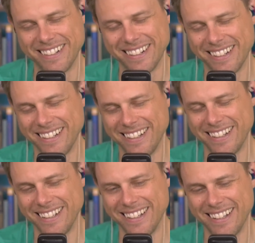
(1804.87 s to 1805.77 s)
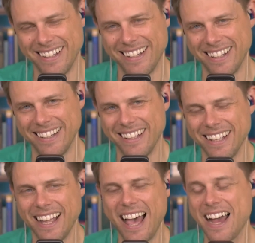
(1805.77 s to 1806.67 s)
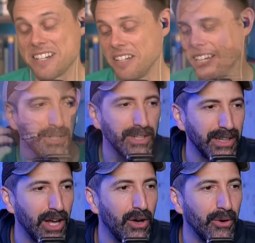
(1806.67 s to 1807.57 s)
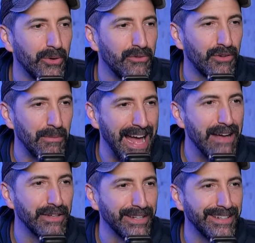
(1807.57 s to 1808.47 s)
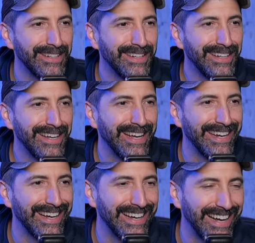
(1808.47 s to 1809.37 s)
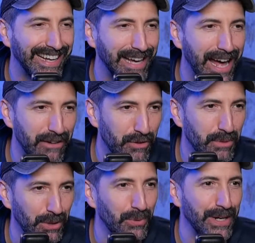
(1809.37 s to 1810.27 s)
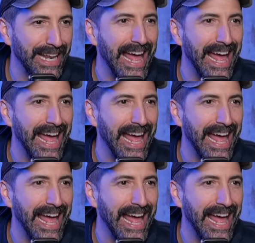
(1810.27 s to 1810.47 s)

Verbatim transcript: great if Jack responded with like, "Well, Actually, I took a loan from heaven, and uh, I got it from the Lord in